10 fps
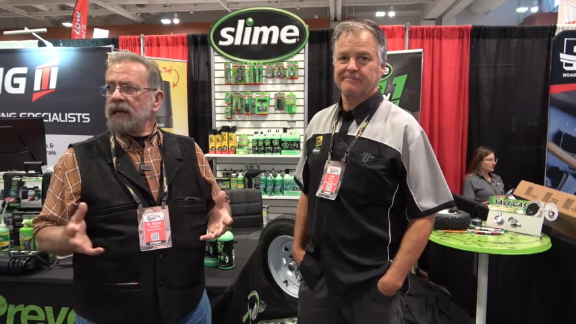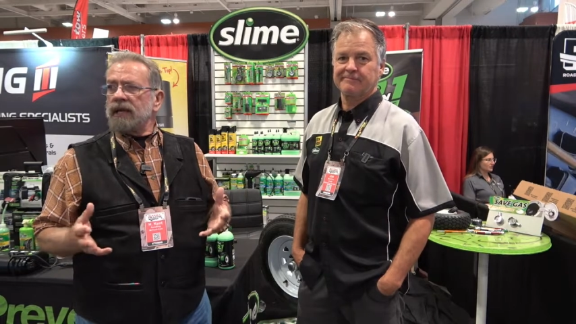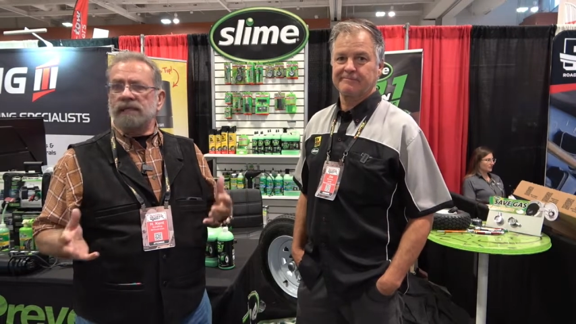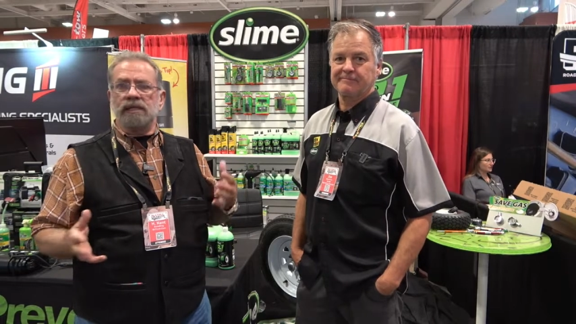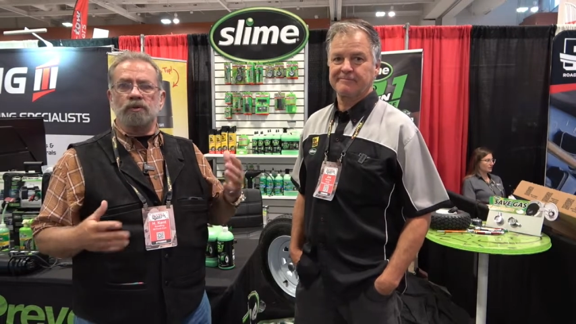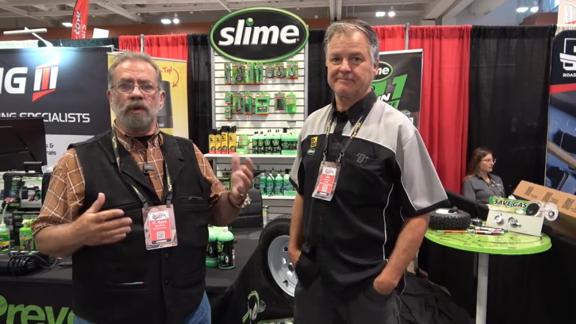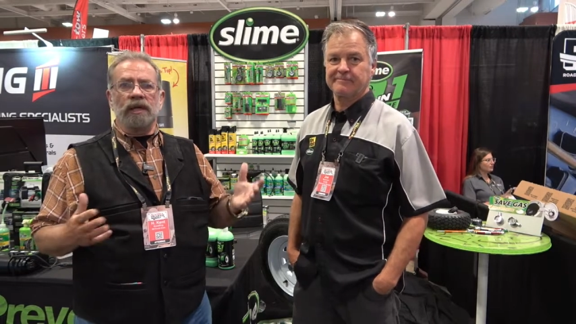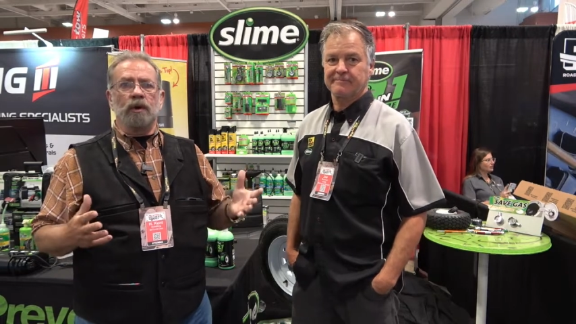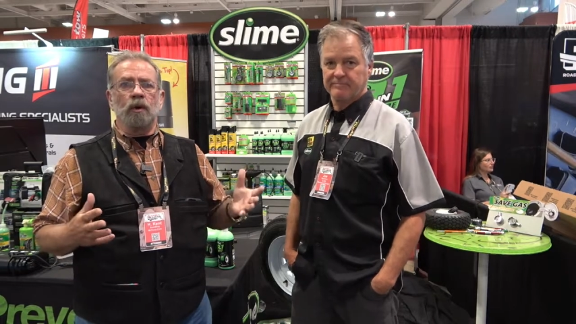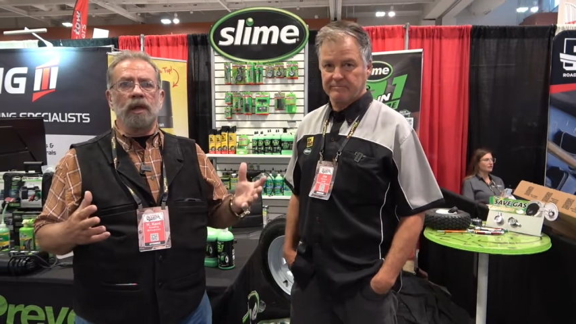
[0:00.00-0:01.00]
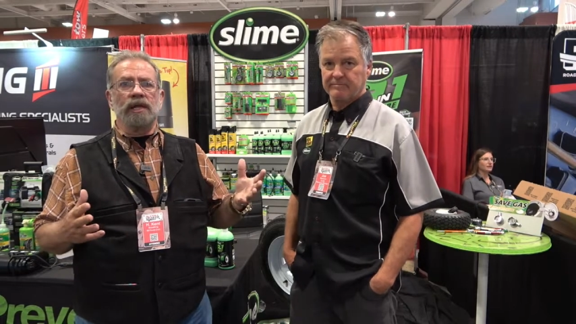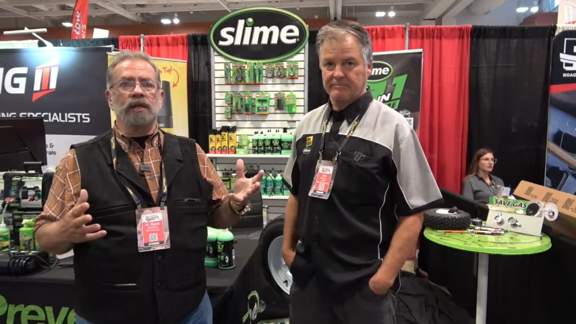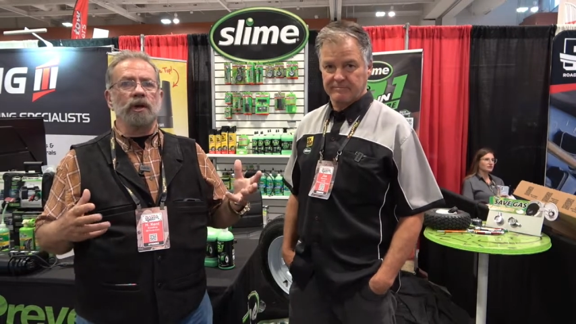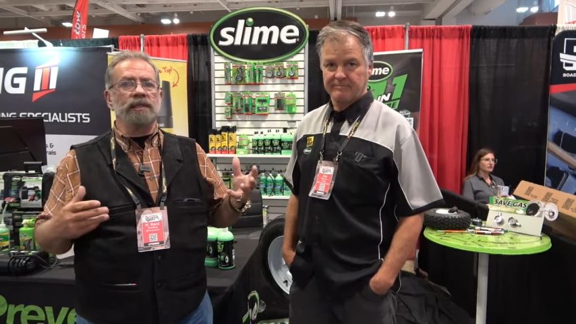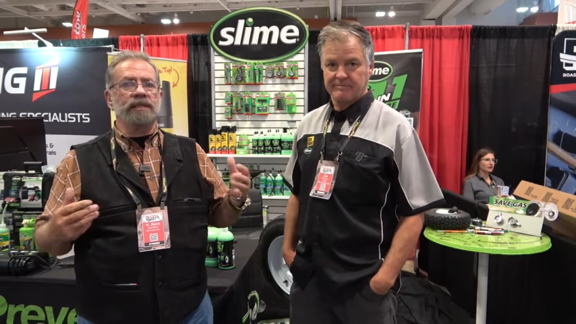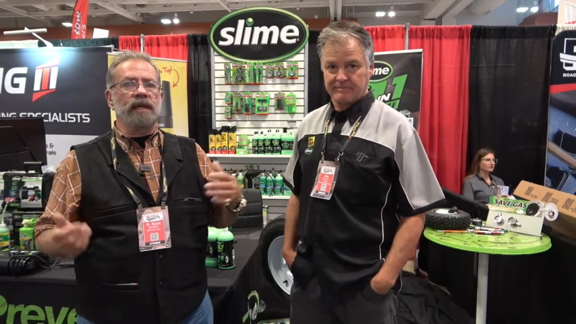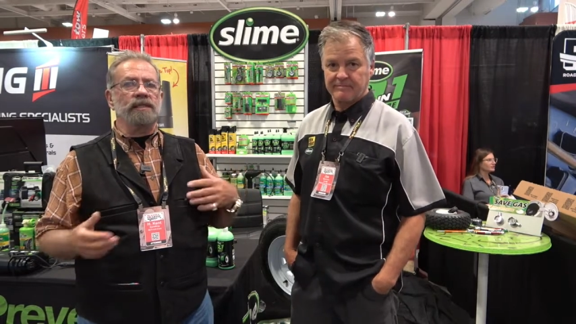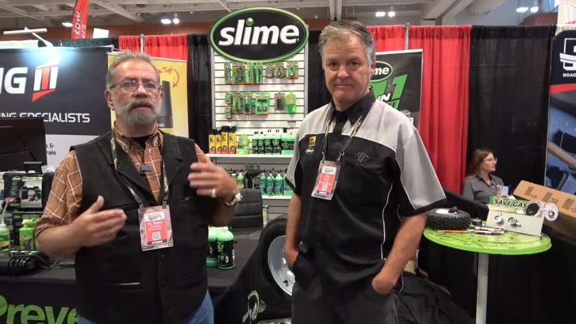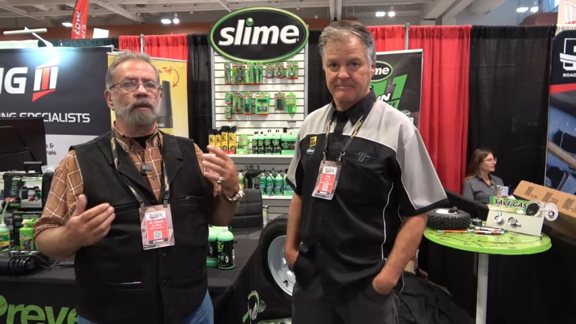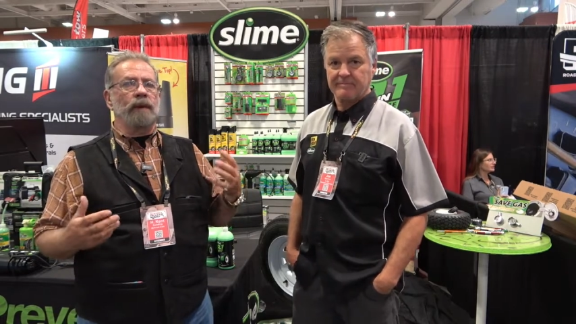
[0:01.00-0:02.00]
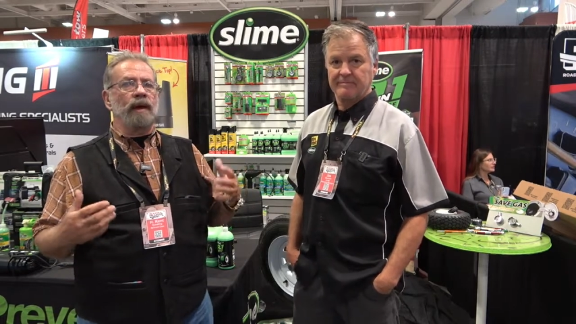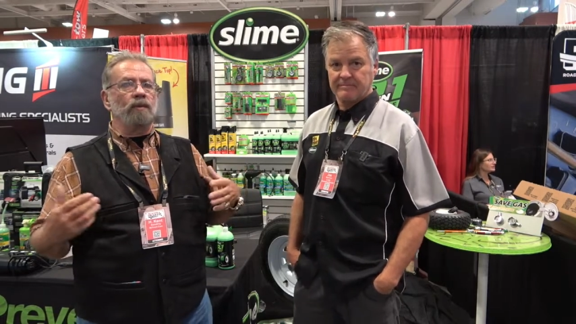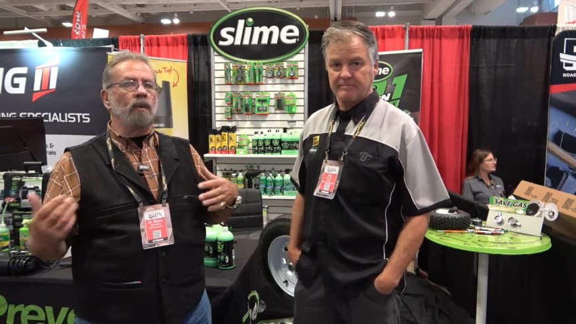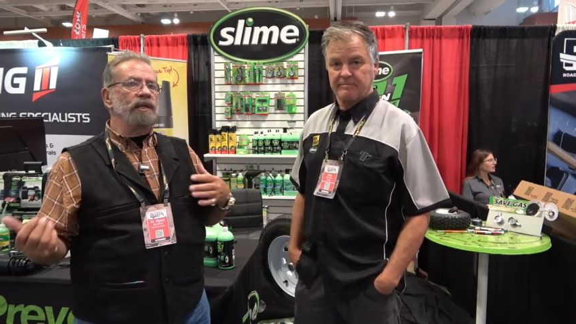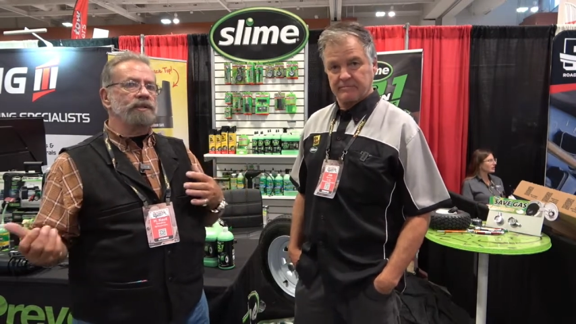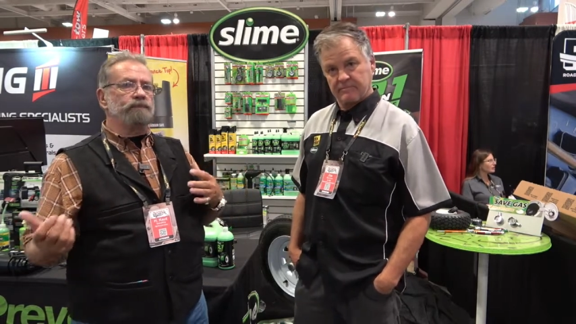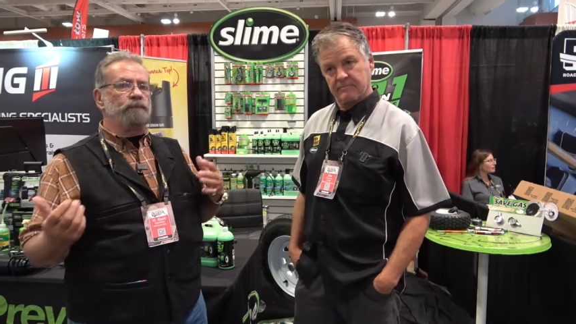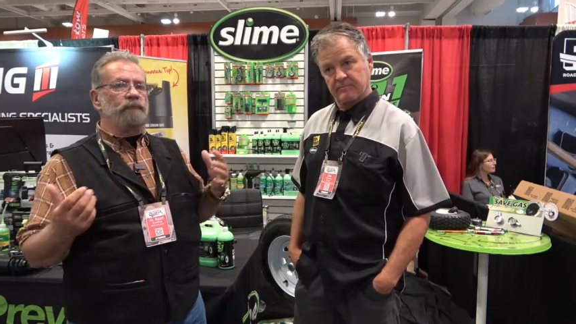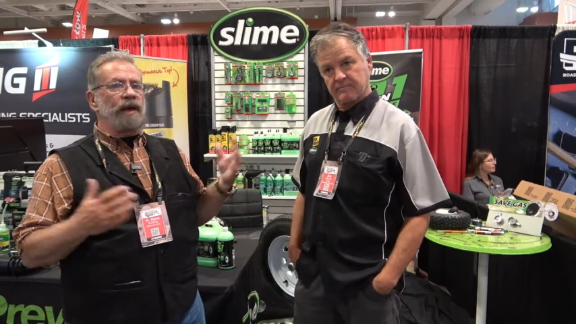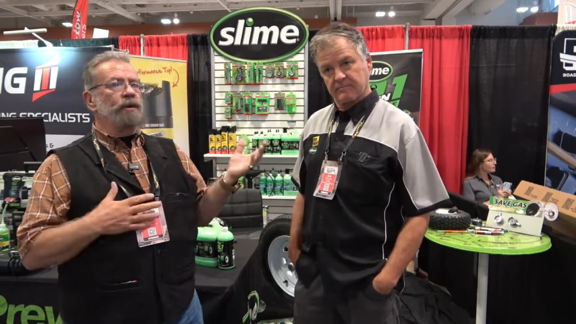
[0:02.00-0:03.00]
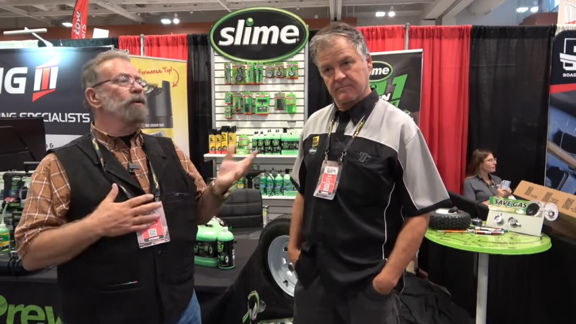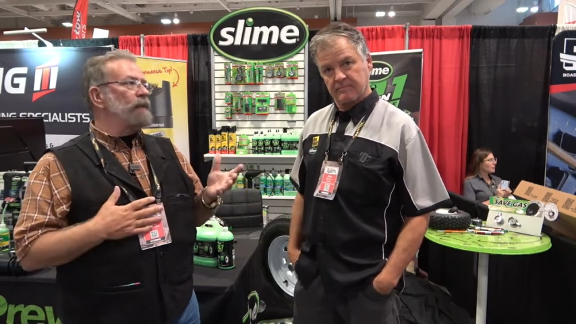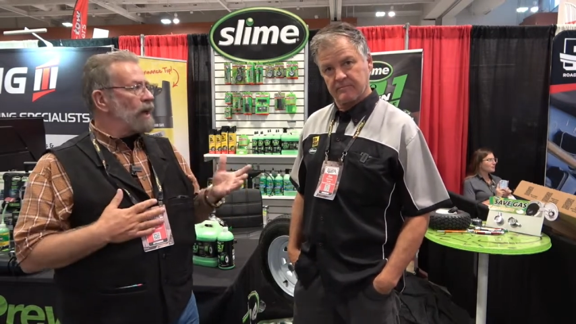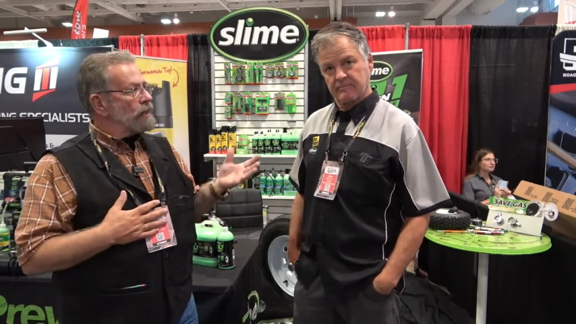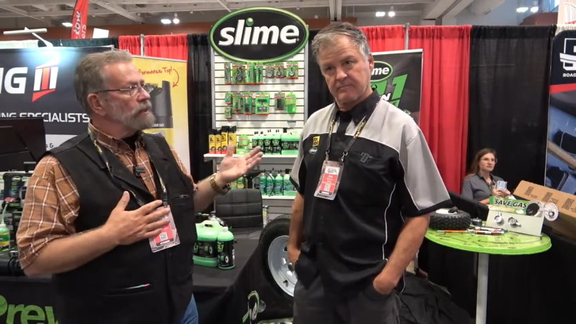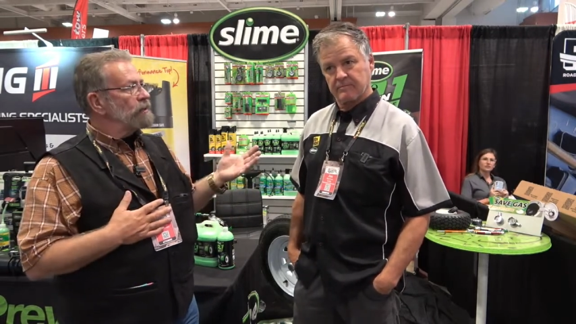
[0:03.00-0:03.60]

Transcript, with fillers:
Speaker 1: because it's really cool. And you can tell us all about what's better about it.